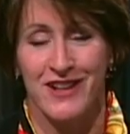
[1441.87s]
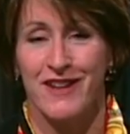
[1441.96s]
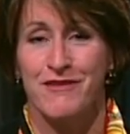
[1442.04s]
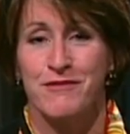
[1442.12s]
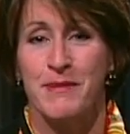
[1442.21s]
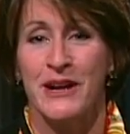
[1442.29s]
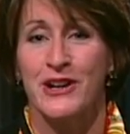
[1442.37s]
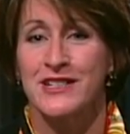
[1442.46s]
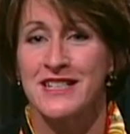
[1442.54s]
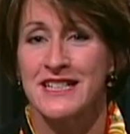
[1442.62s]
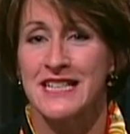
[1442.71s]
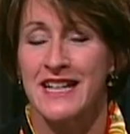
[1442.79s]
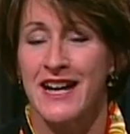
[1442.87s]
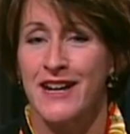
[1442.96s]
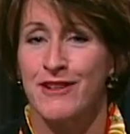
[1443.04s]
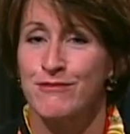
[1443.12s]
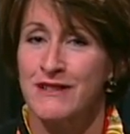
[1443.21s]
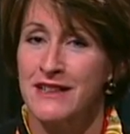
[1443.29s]
of Parenting Today,
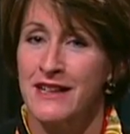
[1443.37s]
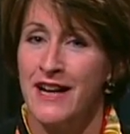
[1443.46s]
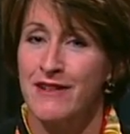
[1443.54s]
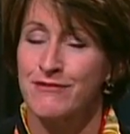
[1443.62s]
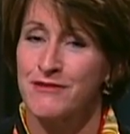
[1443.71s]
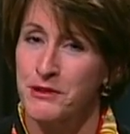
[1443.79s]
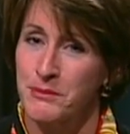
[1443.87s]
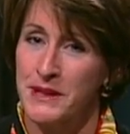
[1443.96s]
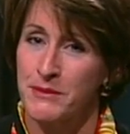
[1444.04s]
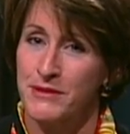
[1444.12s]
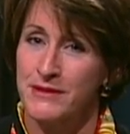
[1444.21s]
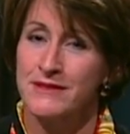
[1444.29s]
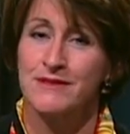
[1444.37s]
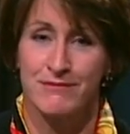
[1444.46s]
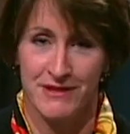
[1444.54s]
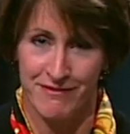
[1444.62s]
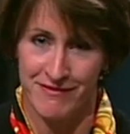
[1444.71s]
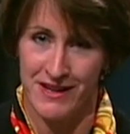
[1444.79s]
Real Life, Real People,
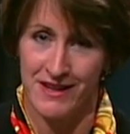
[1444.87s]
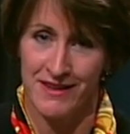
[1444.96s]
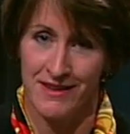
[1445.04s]
Real Faith.